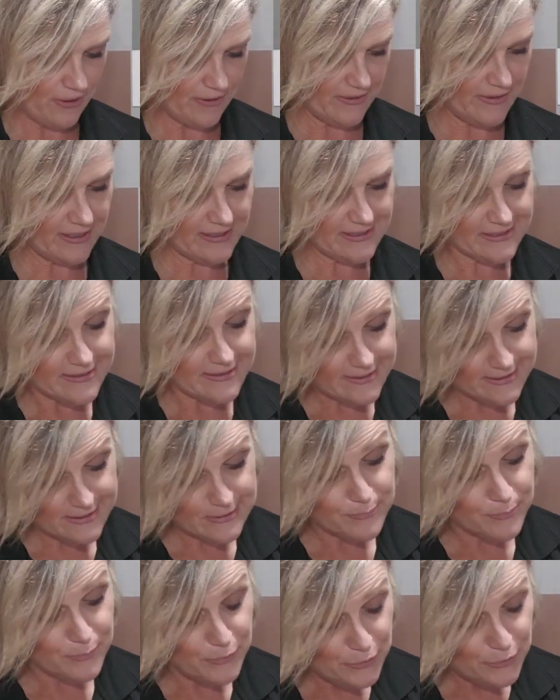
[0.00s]
that sits
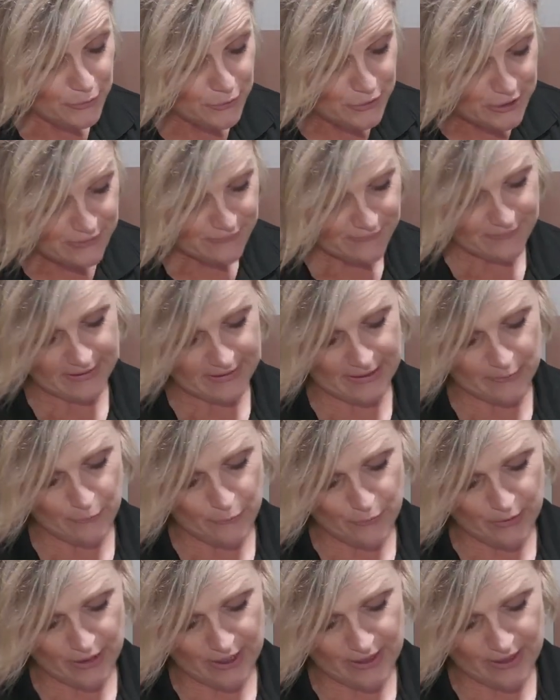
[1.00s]
beautifully
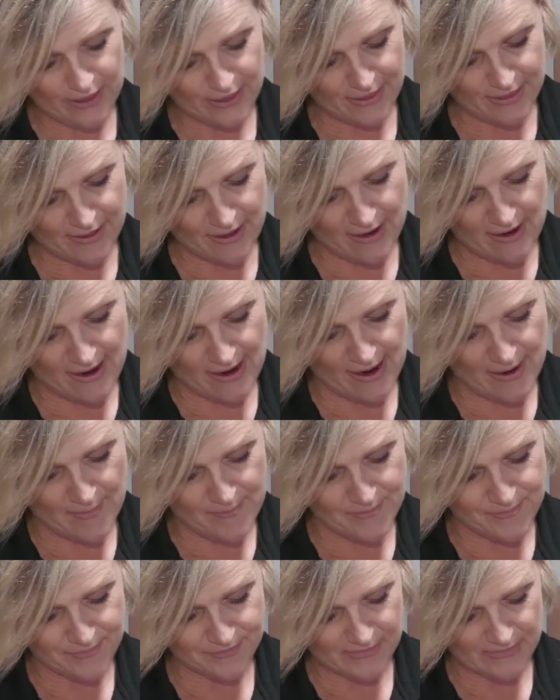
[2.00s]
with
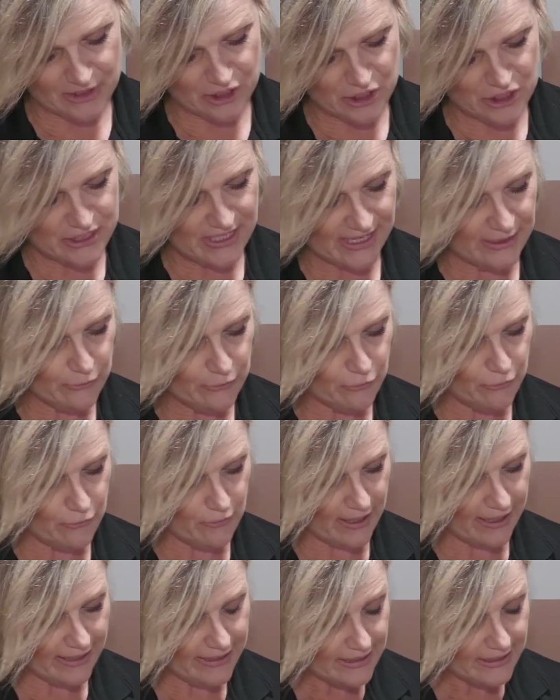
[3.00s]
shale
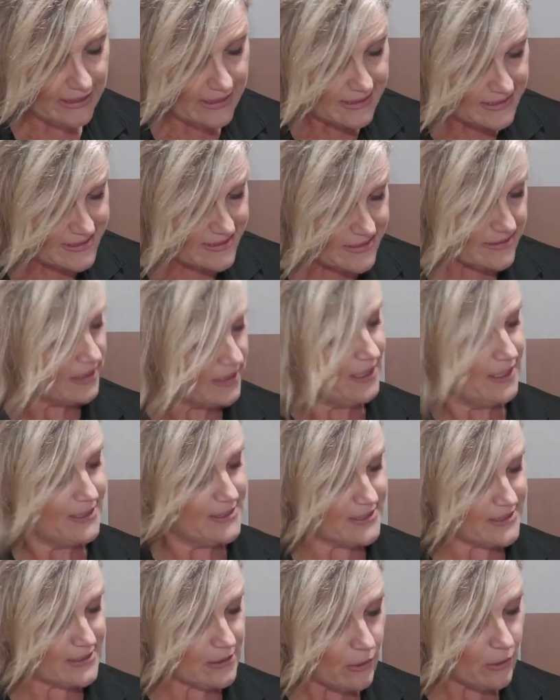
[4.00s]
grey. It's
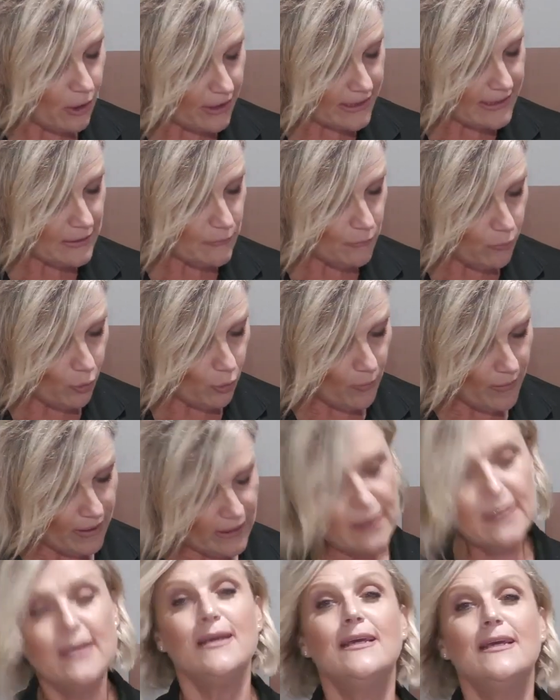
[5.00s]
slightly
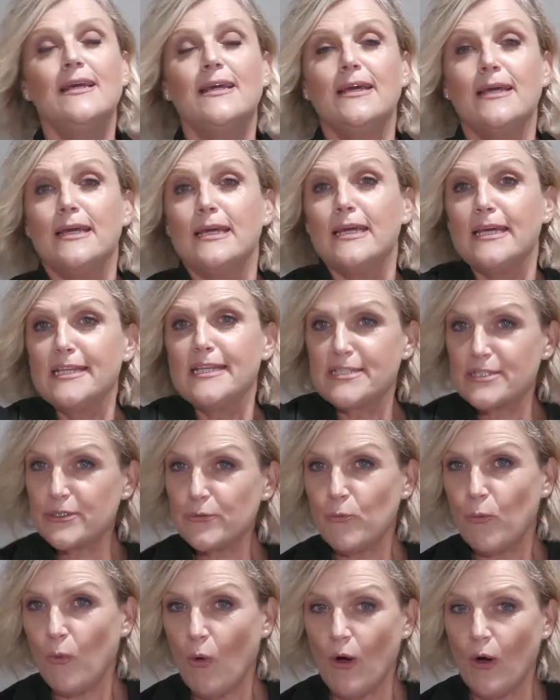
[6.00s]
warmer. It's a
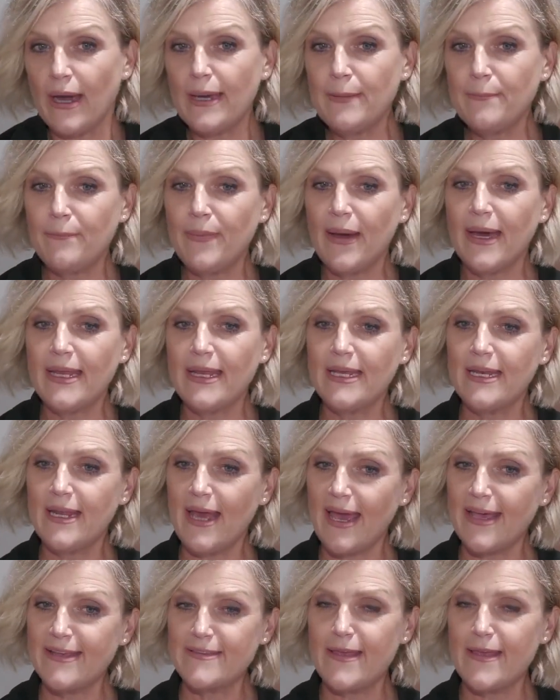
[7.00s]
white, but it
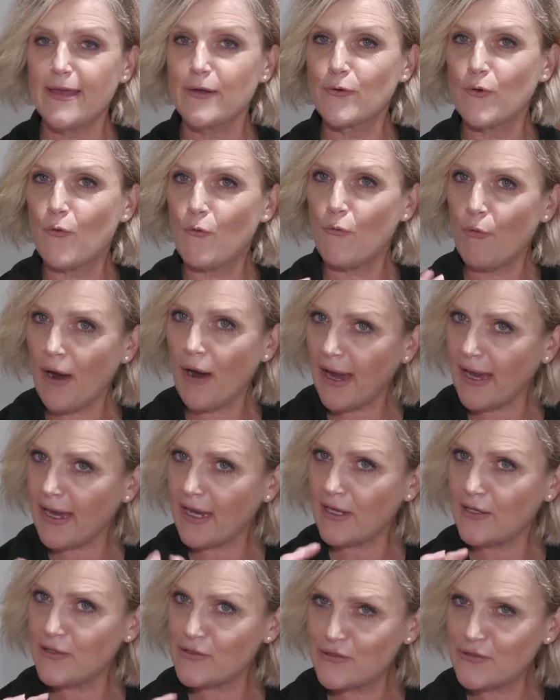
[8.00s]
has that
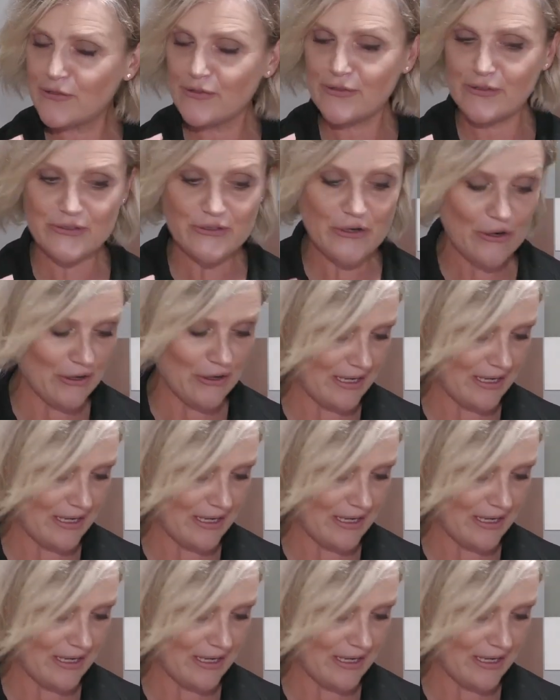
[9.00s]
grey style